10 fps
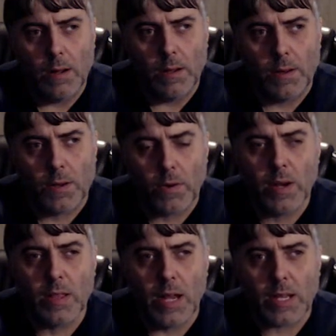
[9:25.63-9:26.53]
During
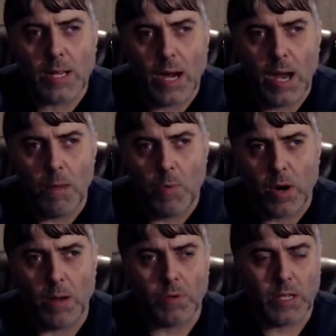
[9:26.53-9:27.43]
that time when I
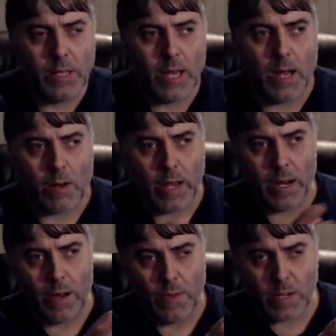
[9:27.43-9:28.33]
was in that, okay,
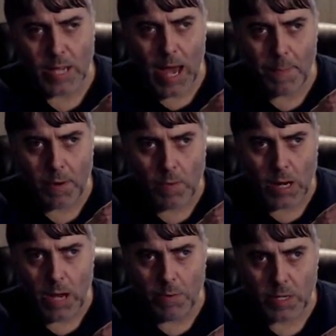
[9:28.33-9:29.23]
now this happened when
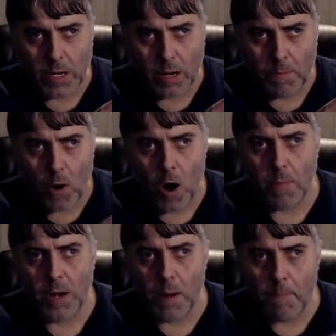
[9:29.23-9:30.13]
I was in an
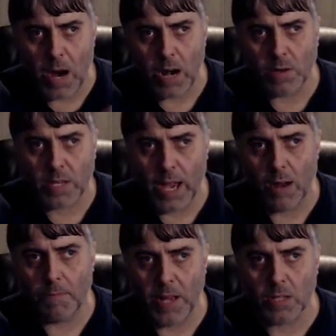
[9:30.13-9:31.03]
apartment in
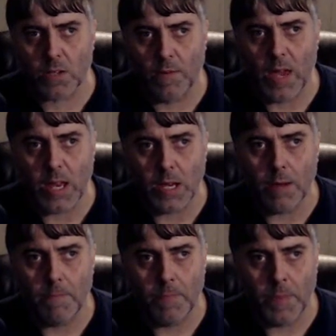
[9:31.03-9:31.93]
Myerstown, Pennsylvania,
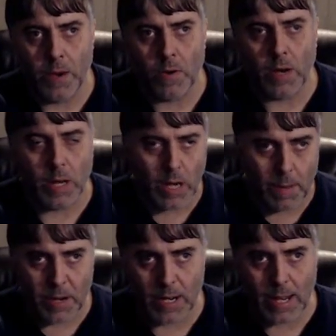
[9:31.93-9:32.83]
here in
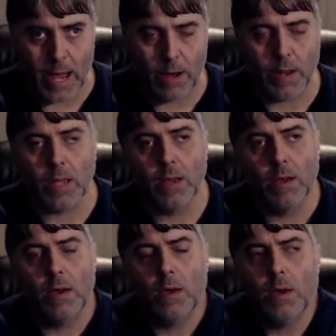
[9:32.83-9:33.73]
Lebanon County.
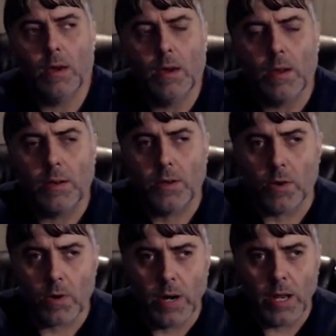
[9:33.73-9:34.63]

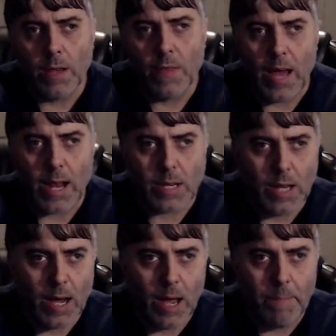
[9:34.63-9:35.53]
During that
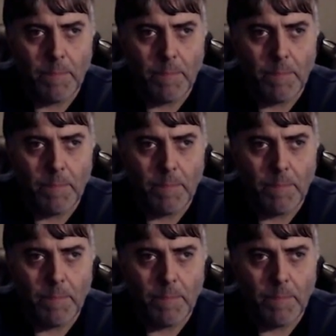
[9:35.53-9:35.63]
time,